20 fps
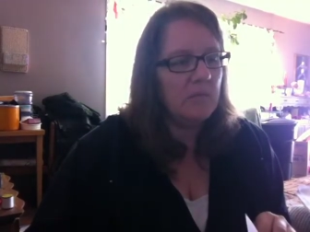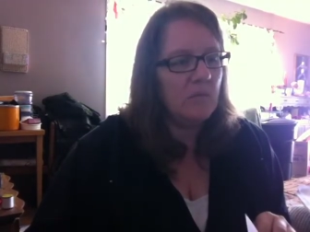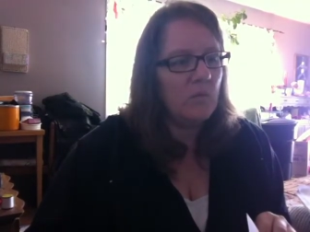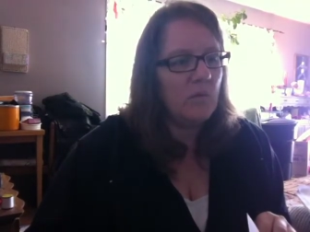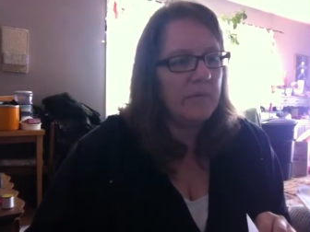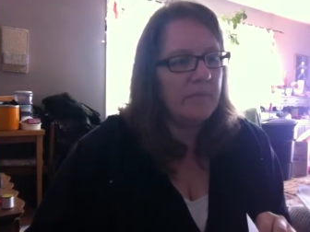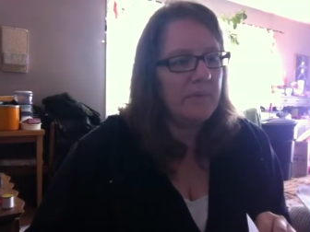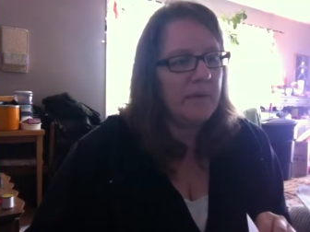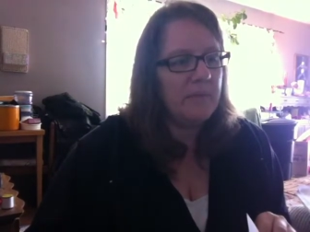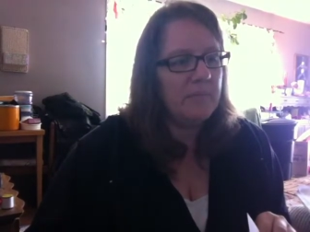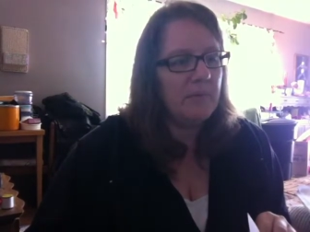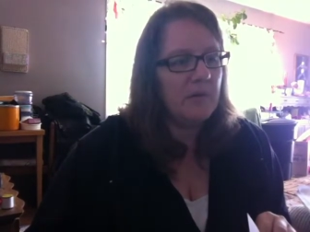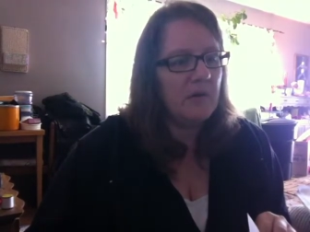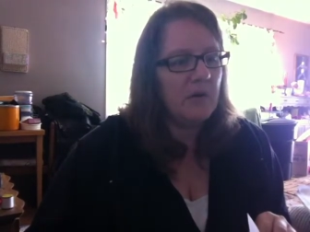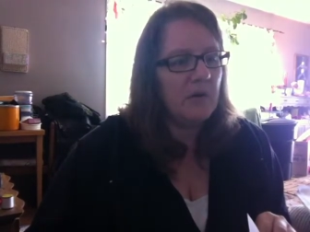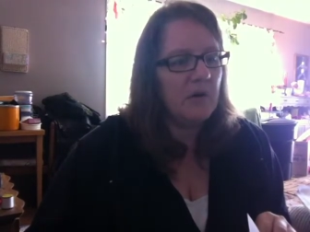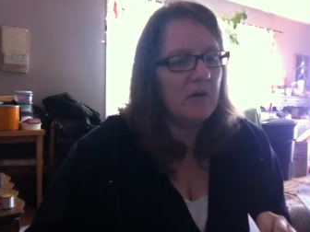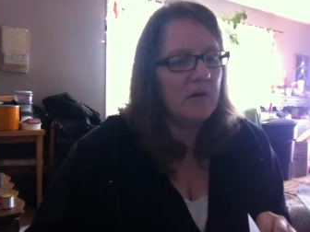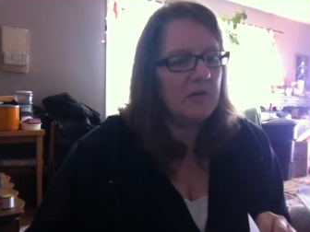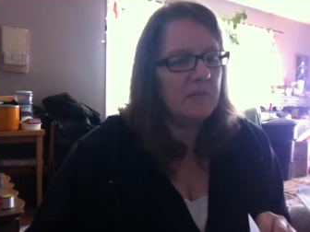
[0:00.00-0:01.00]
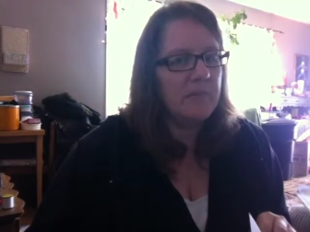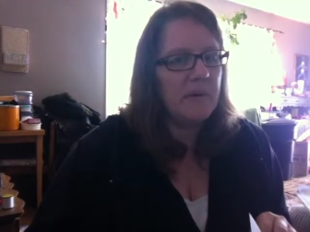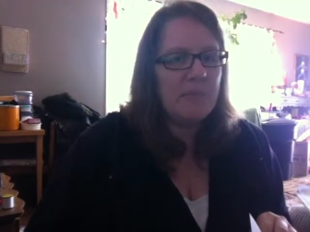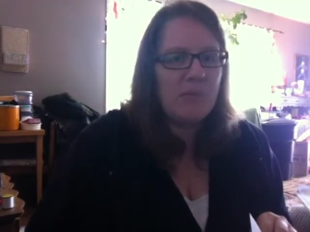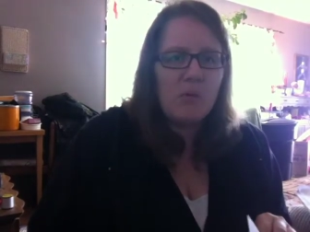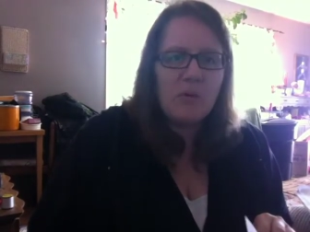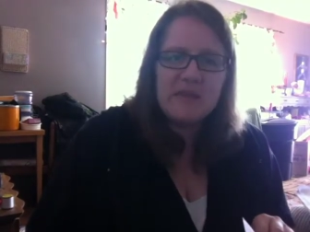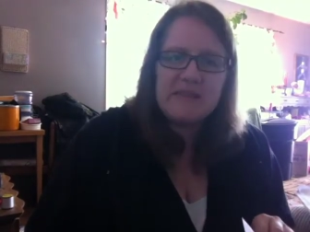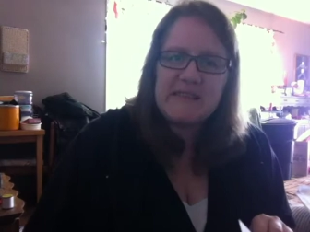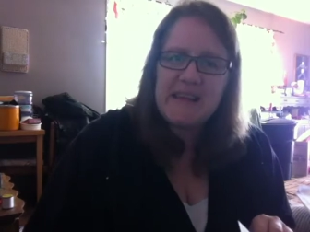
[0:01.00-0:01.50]
when people are
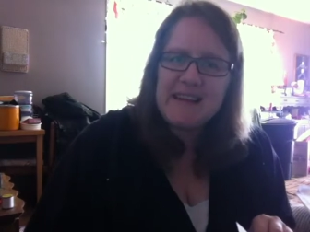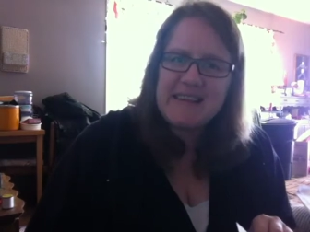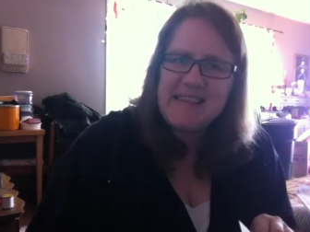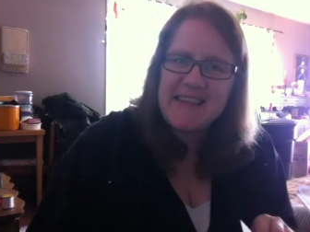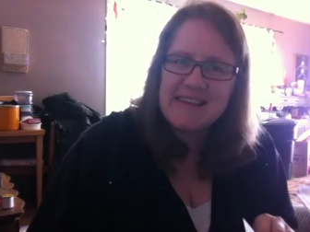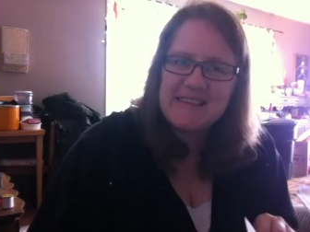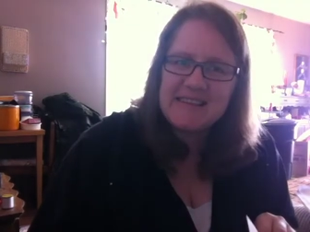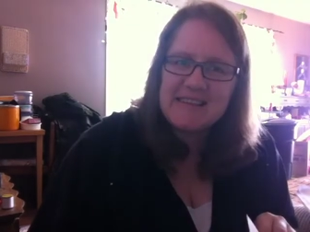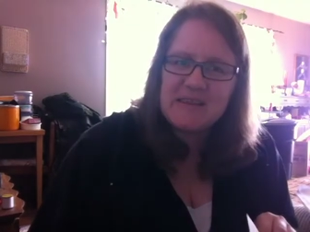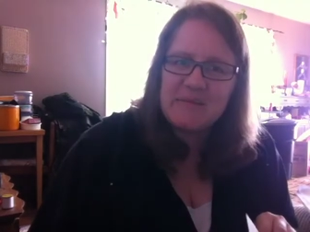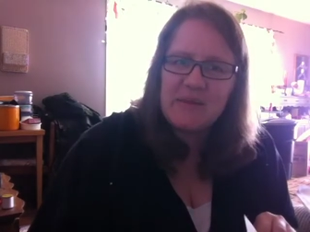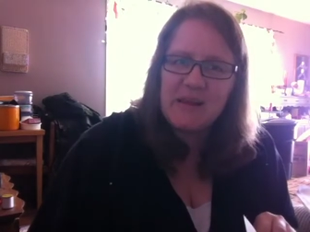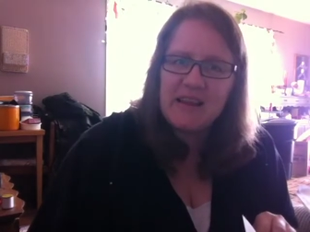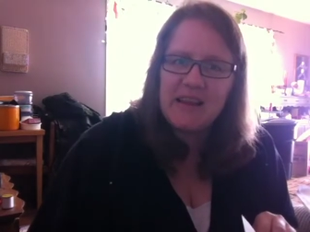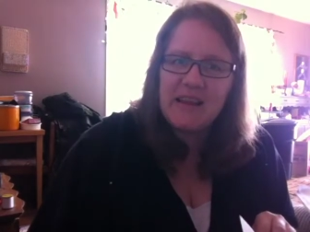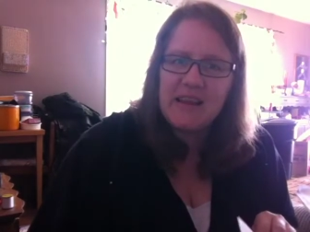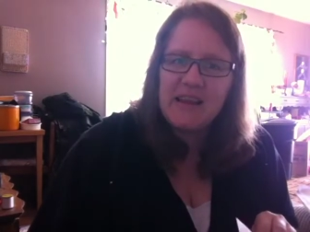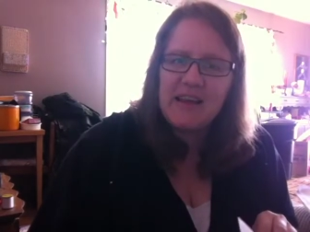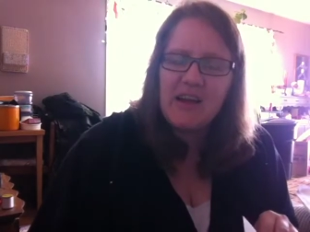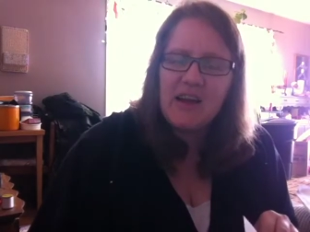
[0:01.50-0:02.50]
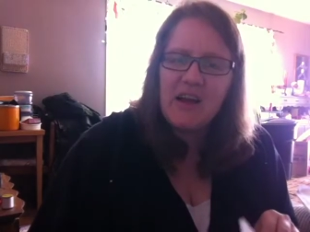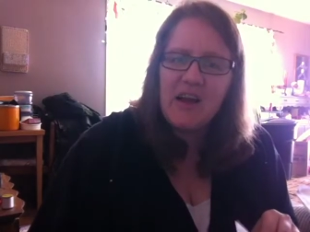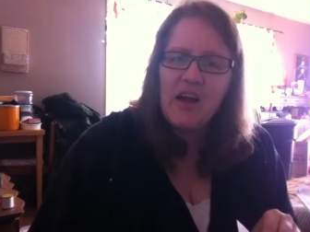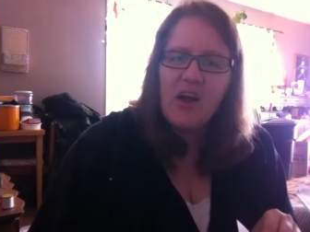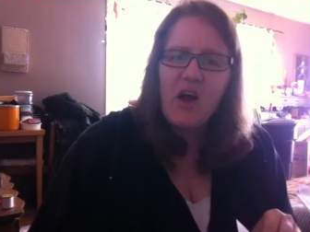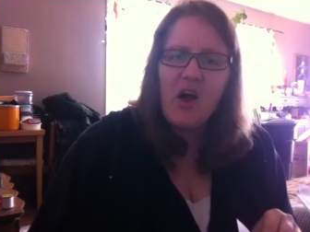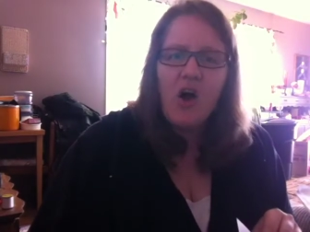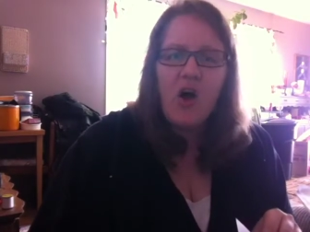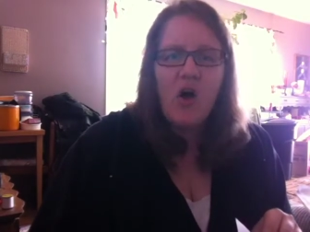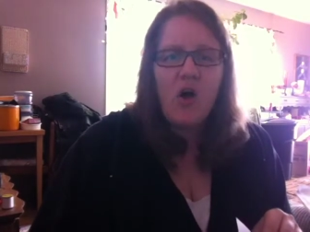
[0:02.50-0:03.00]
people will say things to me like,
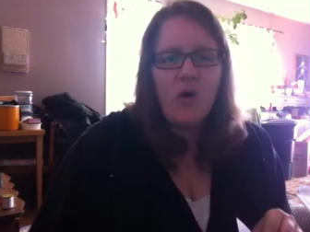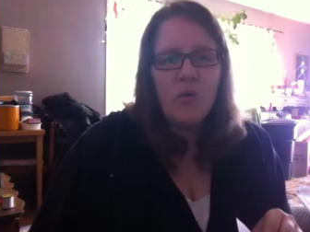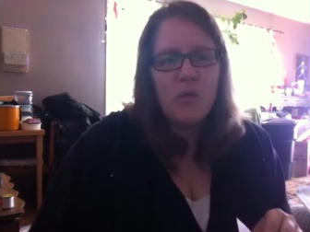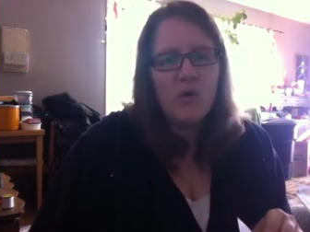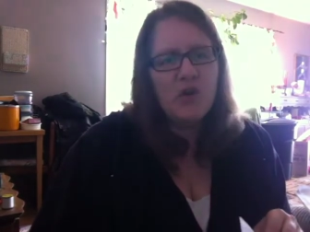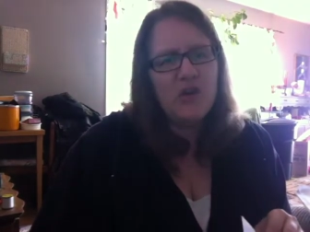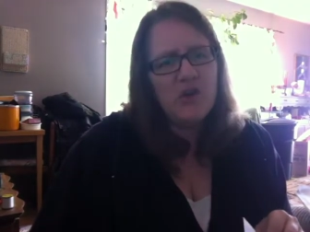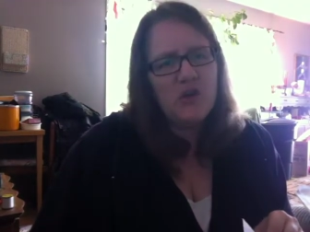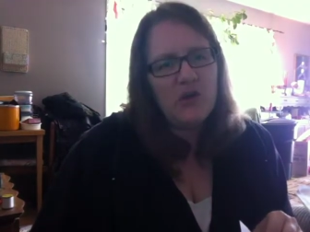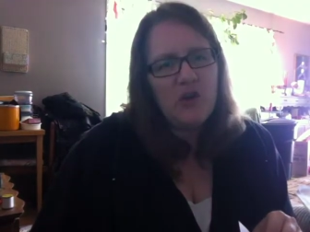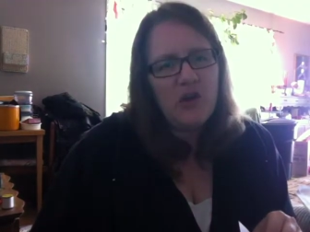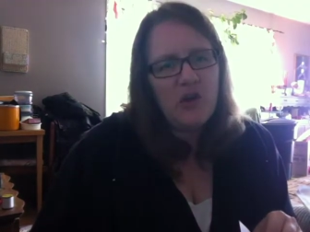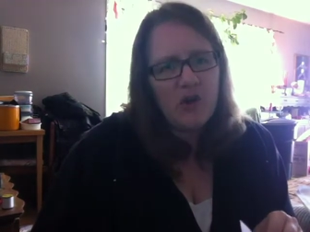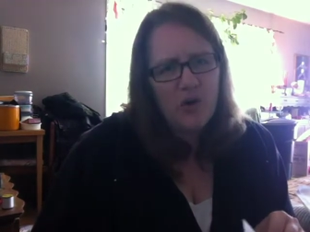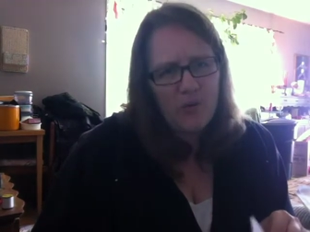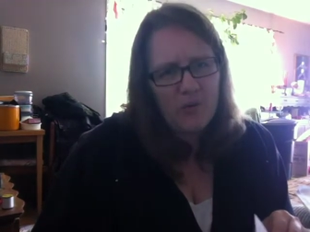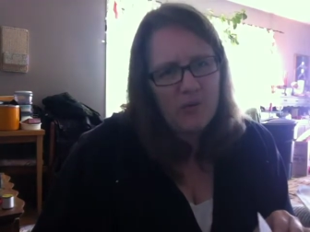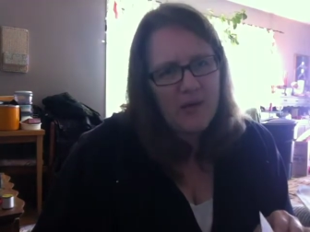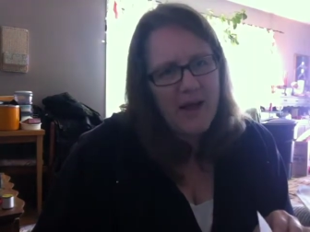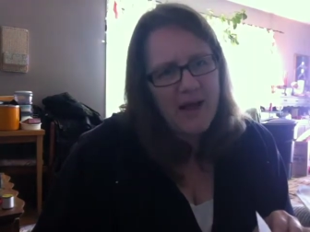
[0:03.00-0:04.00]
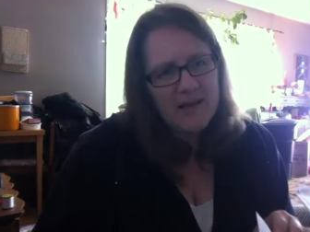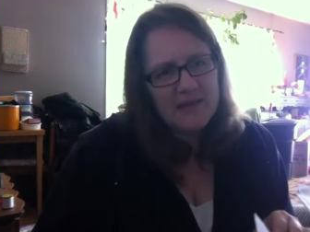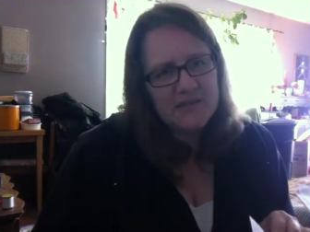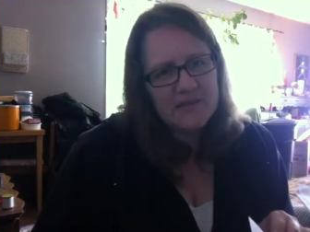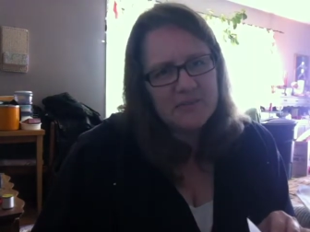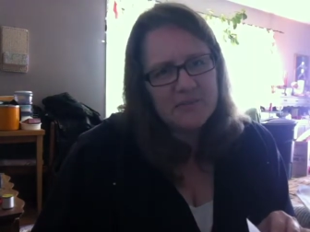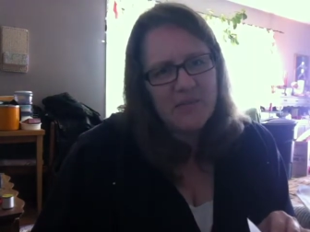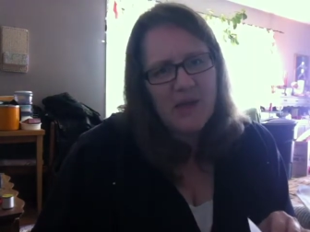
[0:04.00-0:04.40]
"Oh, well, you you know, as